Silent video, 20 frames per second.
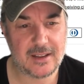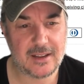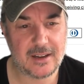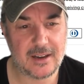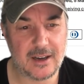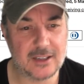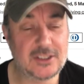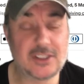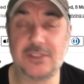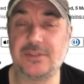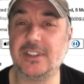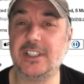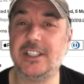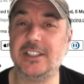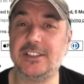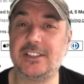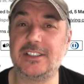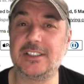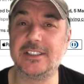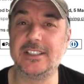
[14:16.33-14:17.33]
I just think
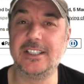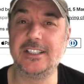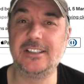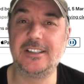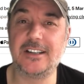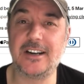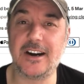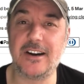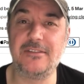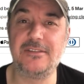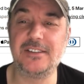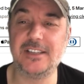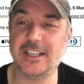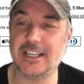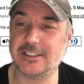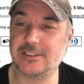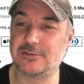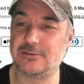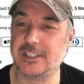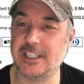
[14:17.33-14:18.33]
it's stunning. I think
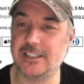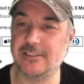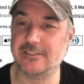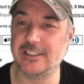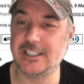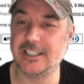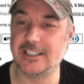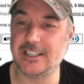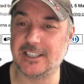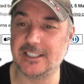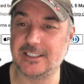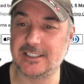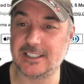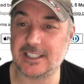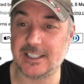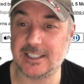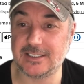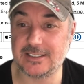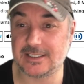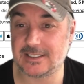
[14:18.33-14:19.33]
that's really, really nice.
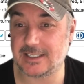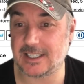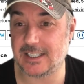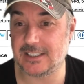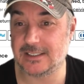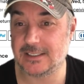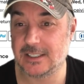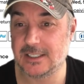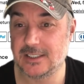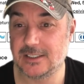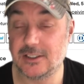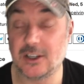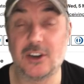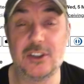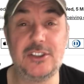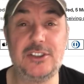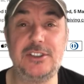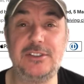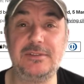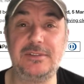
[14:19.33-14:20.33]
And as I said,
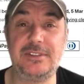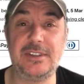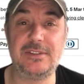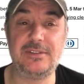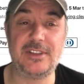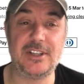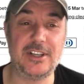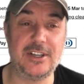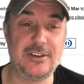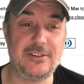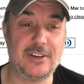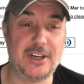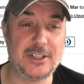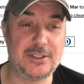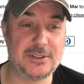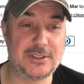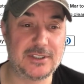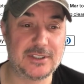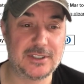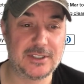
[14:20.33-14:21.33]

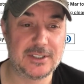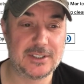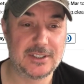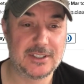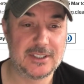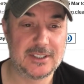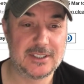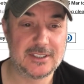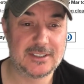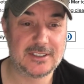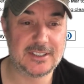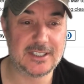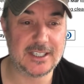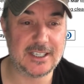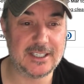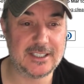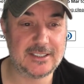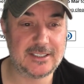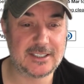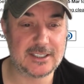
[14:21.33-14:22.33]
€950,
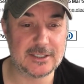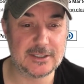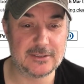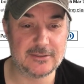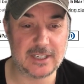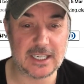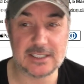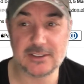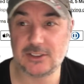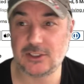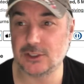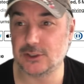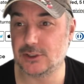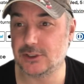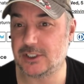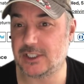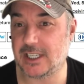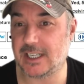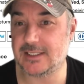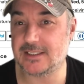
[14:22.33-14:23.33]
sterling silver,
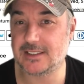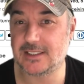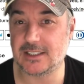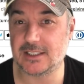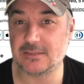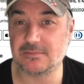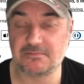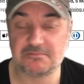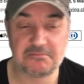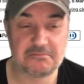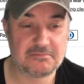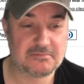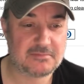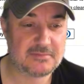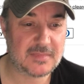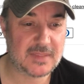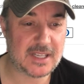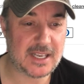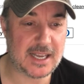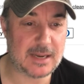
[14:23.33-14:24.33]
George Jensen,
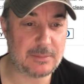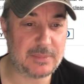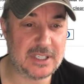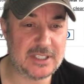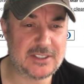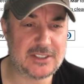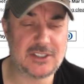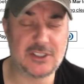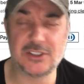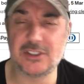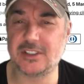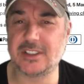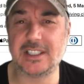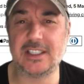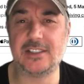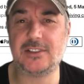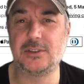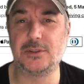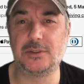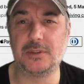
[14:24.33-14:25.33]
lapis, just
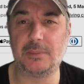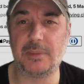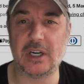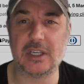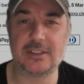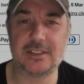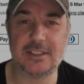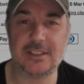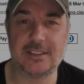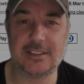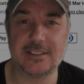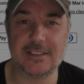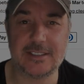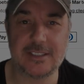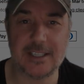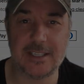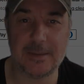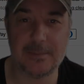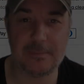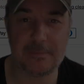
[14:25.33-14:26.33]
ticks all the boxes, doesn't it?